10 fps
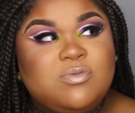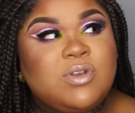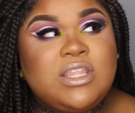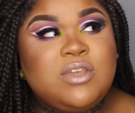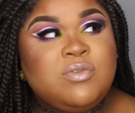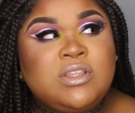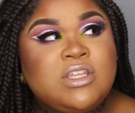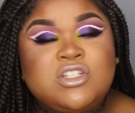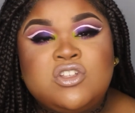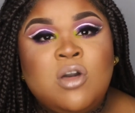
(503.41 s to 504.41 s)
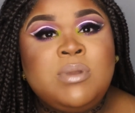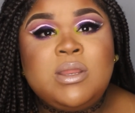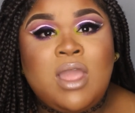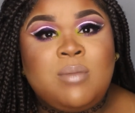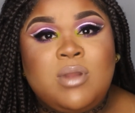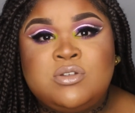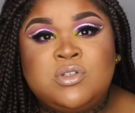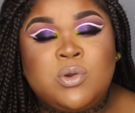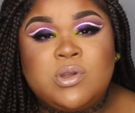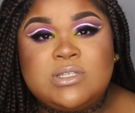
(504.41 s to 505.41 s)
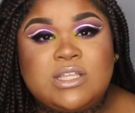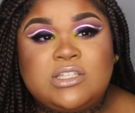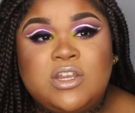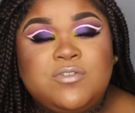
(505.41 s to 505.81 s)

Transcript: really there's so many eyebrow tutorials out there.